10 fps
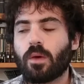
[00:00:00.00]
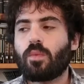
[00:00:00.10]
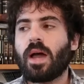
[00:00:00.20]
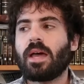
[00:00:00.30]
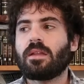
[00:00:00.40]

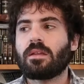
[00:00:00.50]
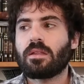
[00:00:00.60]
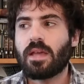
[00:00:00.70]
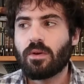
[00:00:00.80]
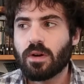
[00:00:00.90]
when
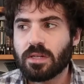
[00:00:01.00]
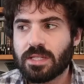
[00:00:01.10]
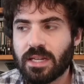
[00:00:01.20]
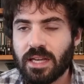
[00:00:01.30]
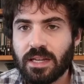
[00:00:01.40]
they were
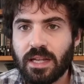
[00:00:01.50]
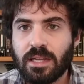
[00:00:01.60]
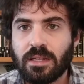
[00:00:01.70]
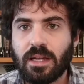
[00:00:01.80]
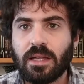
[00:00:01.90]
sitting
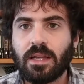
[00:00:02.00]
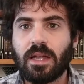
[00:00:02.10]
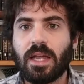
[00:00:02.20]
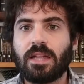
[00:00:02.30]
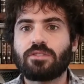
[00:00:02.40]
in,
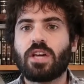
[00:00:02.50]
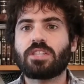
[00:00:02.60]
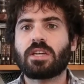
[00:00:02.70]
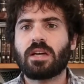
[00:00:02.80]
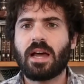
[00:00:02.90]
in, in judging.